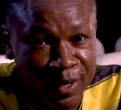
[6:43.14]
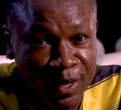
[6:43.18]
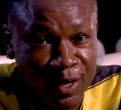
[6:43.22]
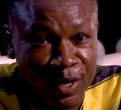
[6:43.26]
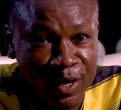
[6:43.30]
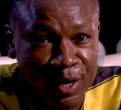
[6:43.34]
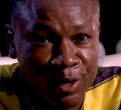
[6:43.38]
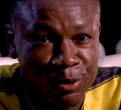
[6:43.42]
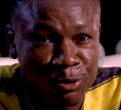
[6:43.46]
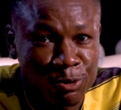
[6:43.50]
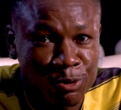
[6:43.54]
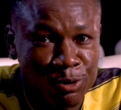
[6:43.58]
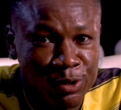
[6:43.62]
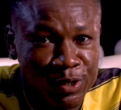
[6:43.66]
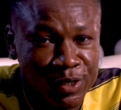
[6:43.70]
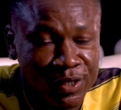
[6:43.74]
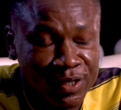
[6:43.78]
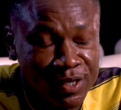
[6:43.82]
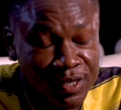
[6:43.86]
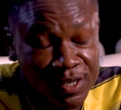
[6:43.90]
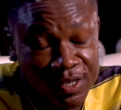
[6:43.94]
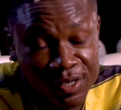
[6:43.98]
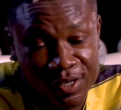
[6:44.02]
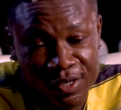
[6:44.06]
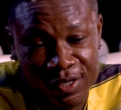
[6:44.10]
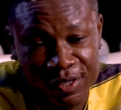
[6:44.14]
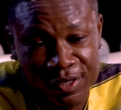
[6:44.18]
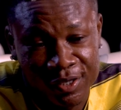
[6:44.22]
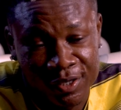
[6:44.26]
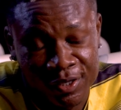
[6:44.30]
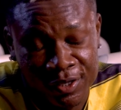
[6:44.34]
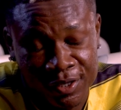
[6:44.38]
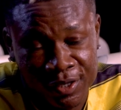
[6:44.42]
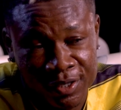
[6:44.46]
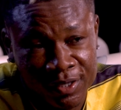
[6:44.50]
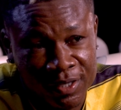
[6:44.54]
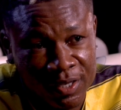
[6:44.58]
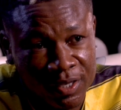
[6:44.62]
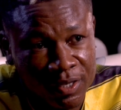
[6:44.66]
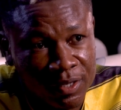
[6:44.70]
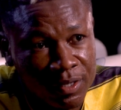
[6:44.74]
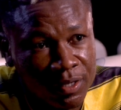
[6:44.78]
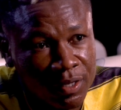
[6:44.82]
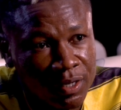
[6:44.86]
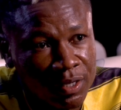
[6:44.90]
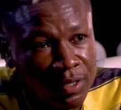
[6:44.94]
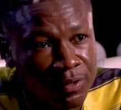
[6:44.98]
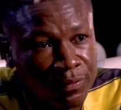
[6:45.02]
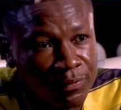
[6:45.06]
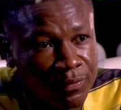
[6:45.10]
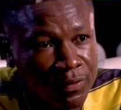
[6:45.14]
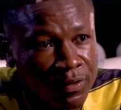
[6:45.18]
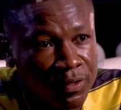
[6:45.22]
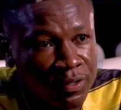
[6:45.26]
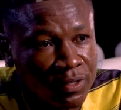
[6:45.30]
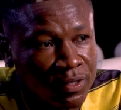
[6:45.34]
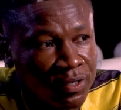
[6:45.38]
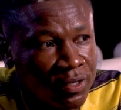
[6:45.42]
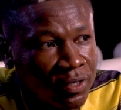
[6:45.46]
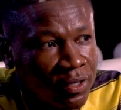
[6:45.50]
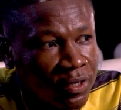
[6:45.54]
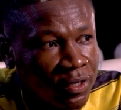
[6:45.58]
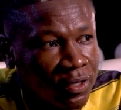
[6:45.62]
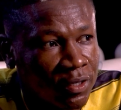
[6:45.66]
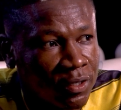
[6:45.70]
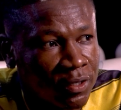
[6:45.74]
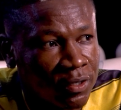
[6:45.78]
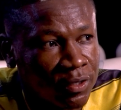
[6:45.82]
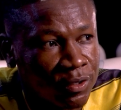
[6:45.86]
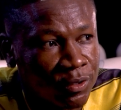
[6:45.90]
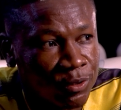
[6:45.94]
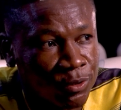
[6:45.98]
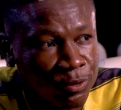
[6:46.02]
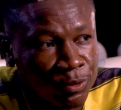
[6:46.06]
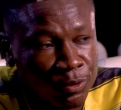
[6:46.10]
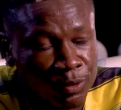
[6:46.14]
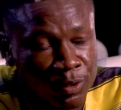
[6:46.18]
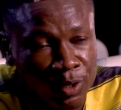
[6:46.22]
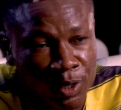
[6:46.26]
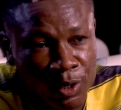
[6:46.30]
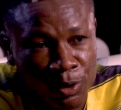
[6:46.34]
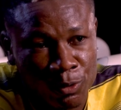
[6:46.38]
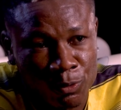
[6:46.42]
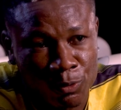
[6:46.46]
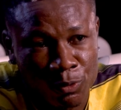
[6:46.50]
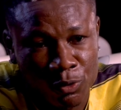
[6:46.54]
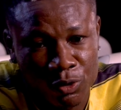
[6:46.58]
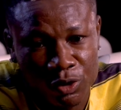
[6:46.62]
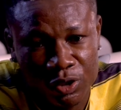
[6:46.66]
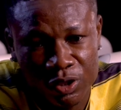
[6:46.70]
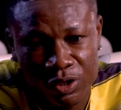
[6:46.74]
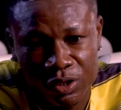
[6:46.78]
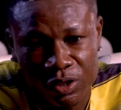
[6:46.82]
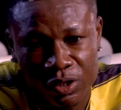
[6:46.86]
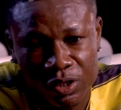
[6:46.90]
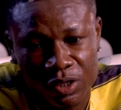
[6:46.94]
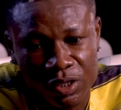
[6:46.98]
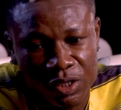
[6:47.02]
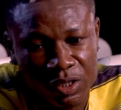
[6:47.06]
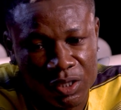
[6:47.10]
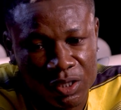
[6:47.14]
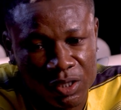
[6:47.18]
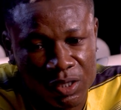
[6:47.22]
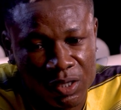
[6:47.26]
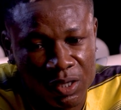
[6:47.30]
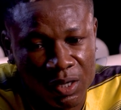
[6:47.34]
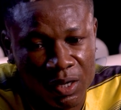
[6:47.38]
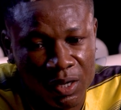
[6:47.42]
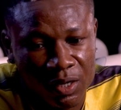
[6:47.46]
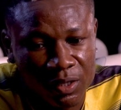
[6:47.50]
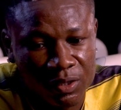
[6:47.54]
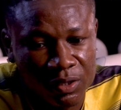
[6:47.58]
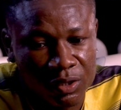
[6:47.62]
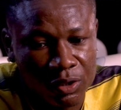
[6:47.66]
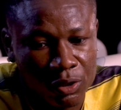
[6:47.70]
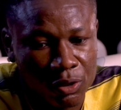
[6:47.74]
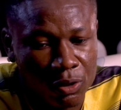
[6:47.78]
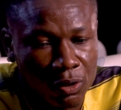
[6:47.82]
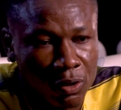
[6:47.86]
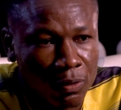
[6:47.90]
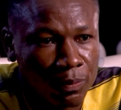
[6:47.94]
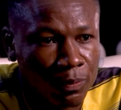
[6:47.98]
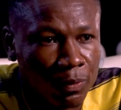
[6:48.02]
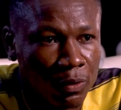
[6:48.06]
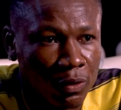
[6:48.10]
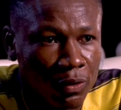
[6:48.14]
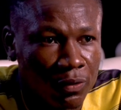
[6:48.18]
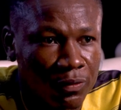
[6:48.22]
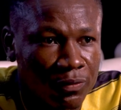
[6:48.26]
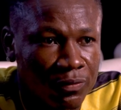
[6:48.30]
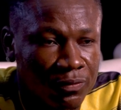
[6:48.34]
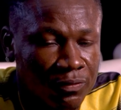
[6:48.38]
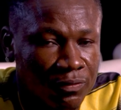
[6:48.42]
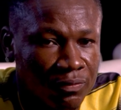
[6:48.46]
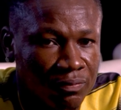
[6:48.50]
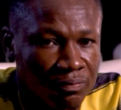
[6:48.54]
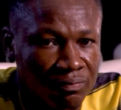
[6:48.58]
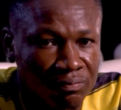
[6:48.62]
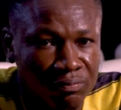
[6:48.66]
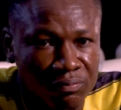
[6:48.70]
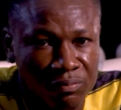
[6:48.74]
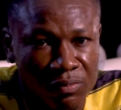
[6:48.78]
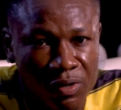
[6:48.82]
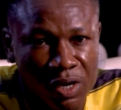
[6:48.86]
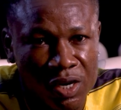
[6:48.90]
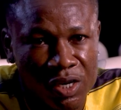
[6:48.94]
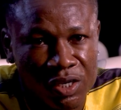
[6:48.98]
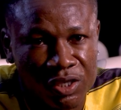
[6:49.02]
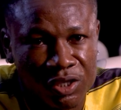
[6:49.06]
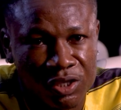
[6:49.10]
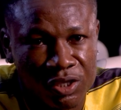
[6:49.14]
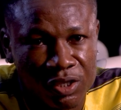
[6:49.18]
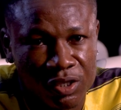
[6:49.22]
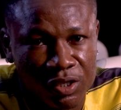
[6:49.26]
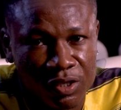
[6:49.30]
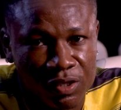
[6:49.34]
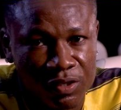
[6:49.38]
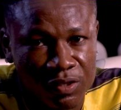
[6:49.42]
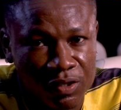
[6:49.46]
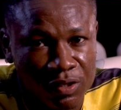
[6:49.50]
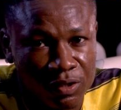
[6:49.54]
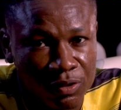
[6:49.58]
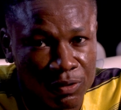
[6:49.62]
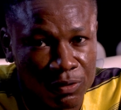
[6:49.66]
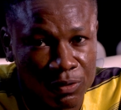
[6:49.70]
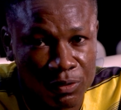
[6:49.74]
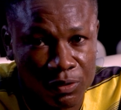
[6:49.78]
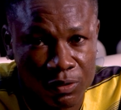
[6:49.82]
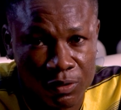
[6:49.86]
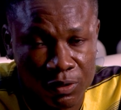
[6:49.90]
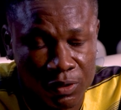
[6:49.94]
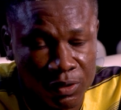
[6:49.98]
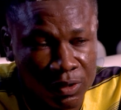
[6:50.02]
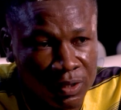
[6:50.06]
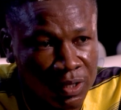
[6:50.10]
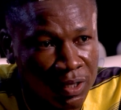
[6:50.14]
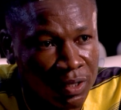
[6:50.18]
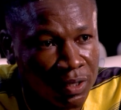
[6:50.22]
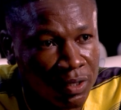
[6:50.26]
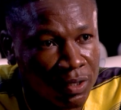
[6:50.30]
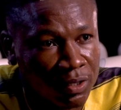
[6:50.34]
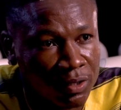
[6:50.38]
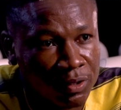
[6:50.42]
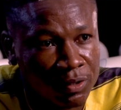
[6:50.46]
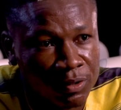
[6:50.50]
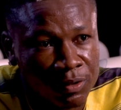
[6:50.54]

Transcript: Yeah, I know it's a great fans here. You know, I watched the last couple of matches. You know, it's an